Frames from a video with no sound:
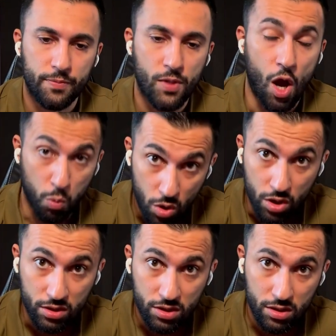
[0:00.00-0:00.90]
I
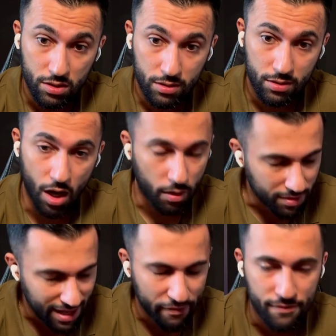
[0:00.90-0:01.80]
would. I
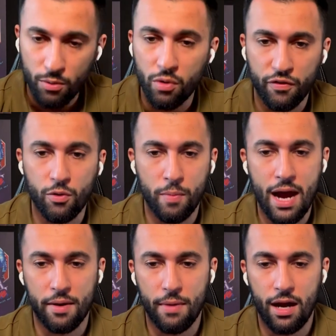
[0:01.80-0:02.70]
definitely would feel
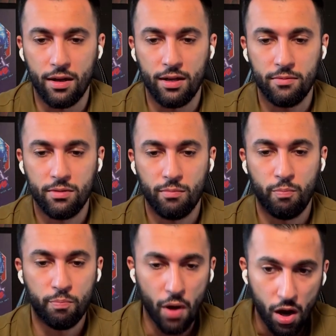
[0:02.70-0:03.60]
bad about it,
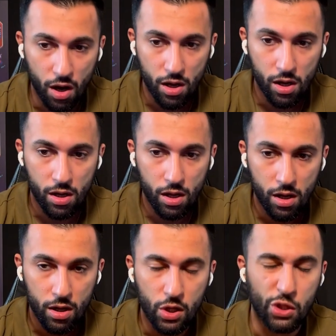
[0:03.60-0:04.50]
but
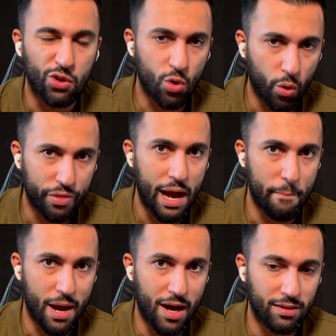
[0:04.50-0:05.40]
not
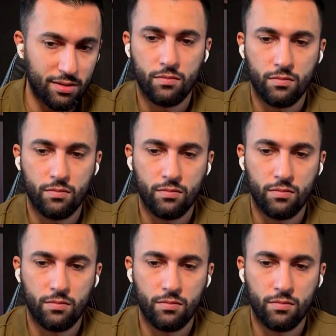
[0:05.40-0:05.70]
that bad.